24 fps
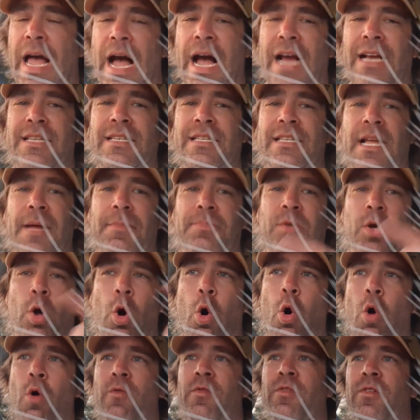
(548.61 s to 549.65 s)
I stepped
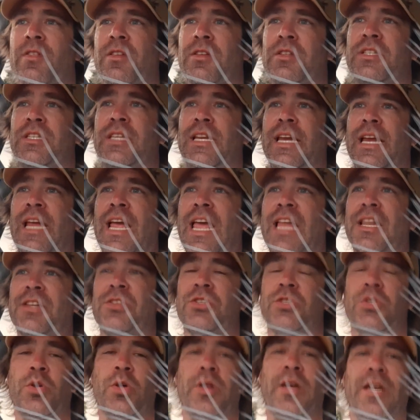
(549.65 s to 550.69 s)
over the seat and
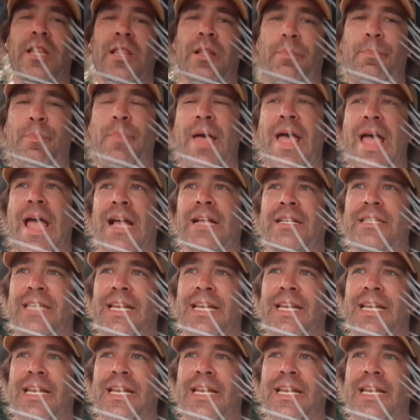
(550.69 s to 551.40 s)
stood in the back